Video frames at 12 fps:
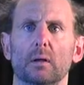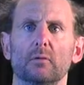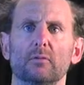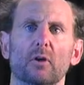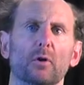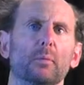
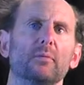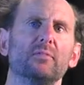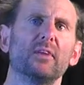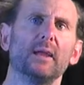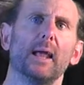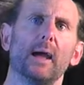So we've
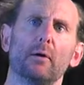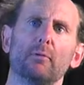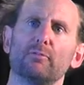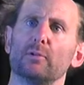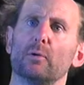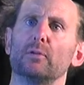seen how
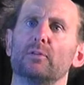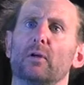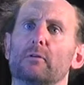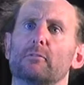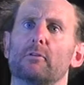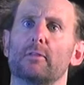Floyd's
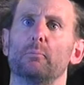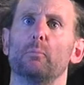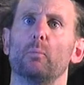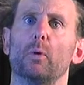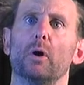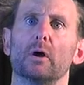algorithm
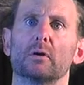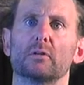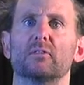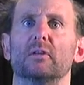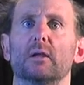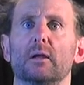
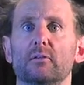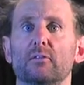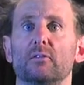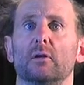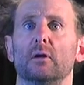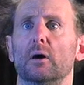works, and it's